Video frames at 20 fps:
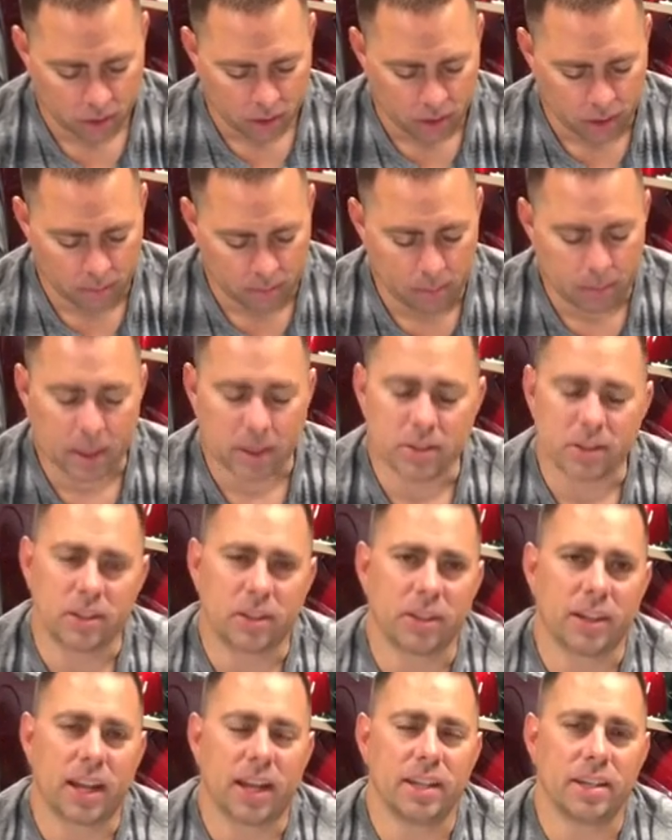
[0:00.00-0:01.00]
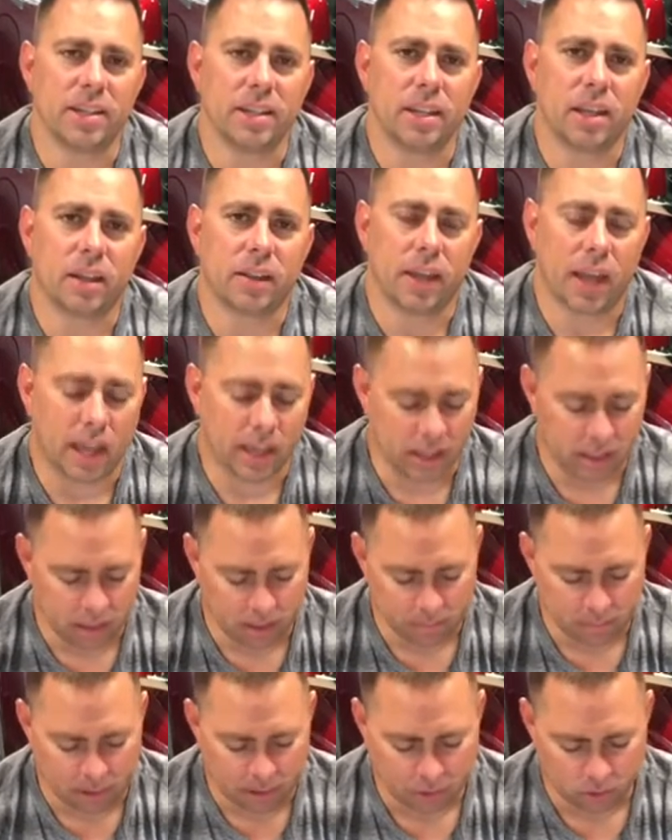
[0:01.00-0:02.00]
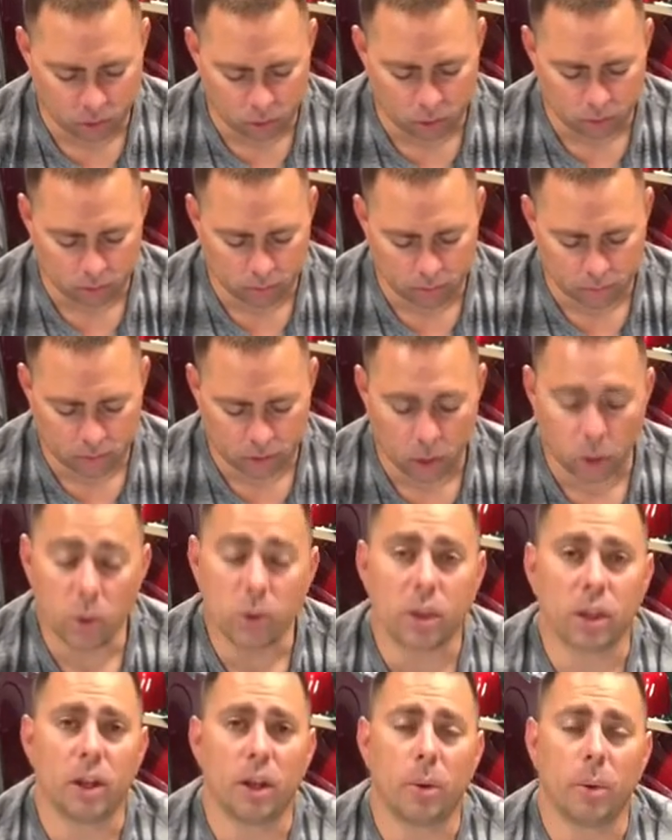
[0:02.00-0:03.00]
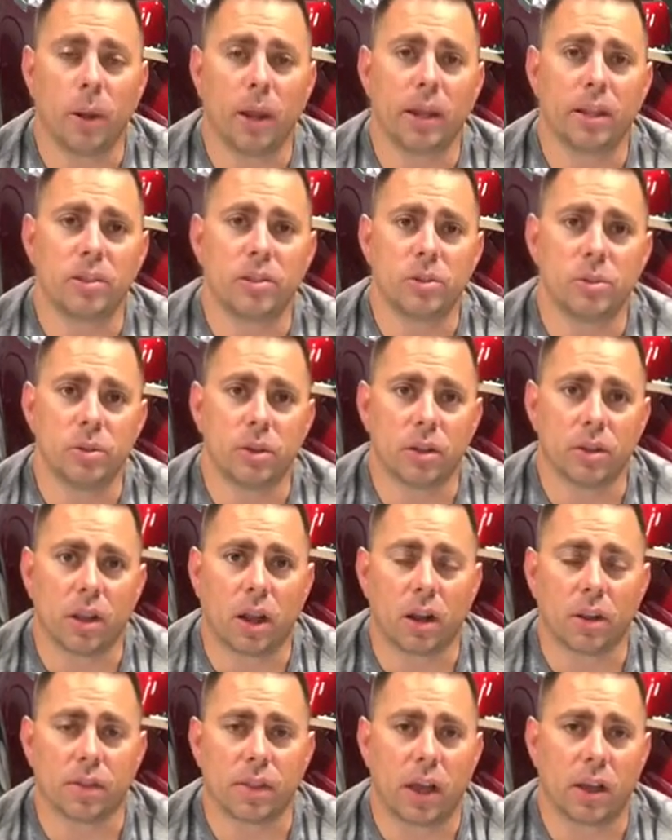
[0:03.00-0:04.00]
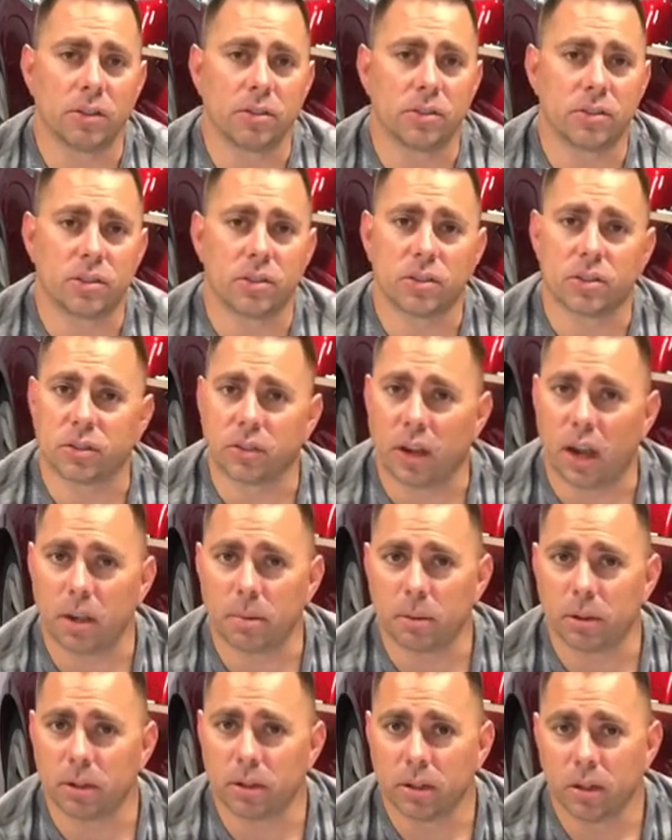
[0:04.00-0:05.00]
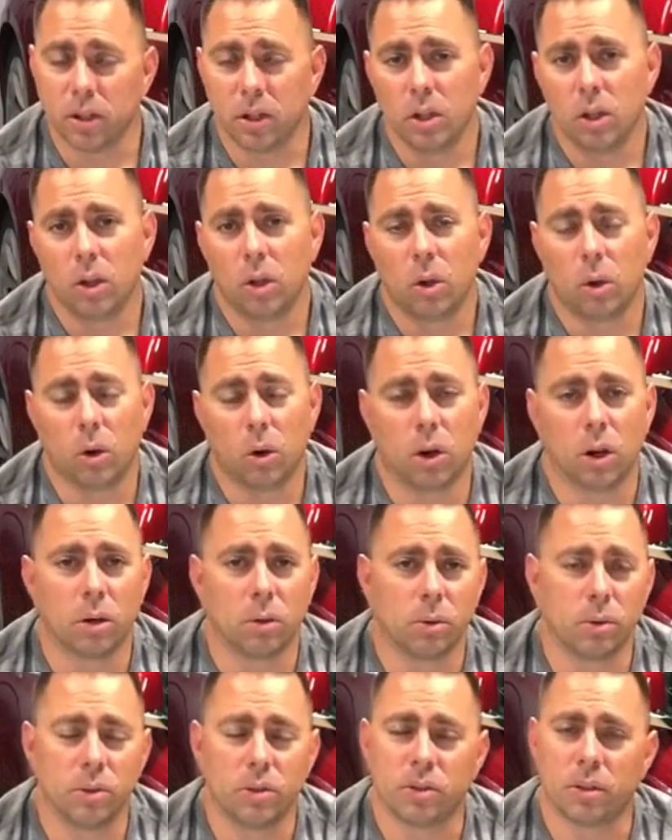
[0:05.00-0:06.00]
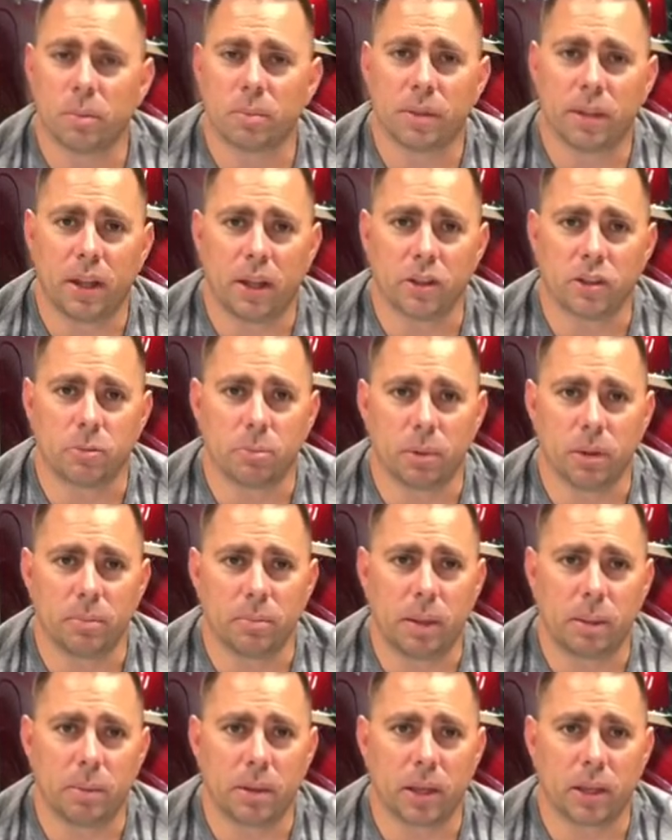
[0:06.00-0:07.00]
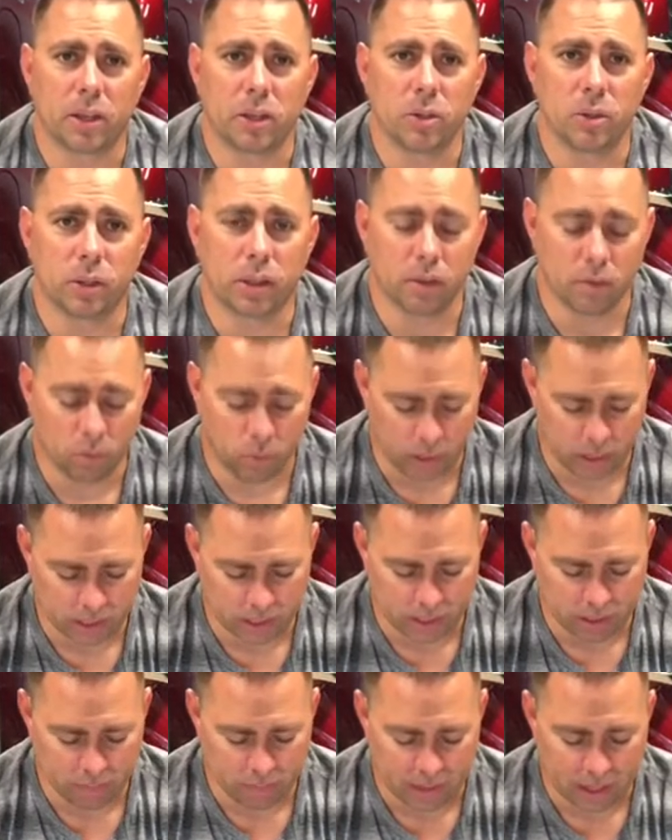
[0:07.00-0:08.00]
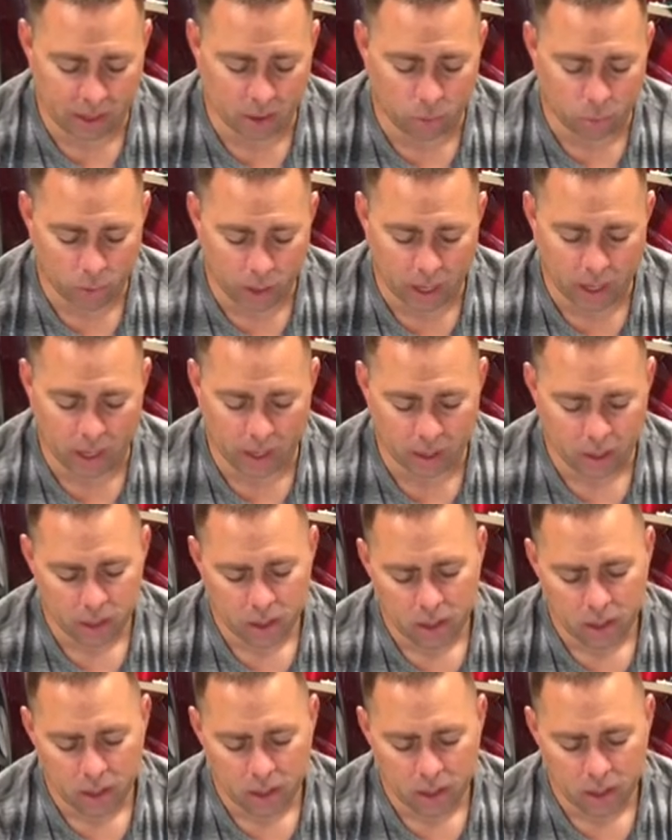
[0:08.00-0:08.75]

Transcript: And maybe that's a good idea, that I can give my solar roof token away to our 1,000th subscriber, or we'll do something else. But maybe I can do a giveaway to give that away.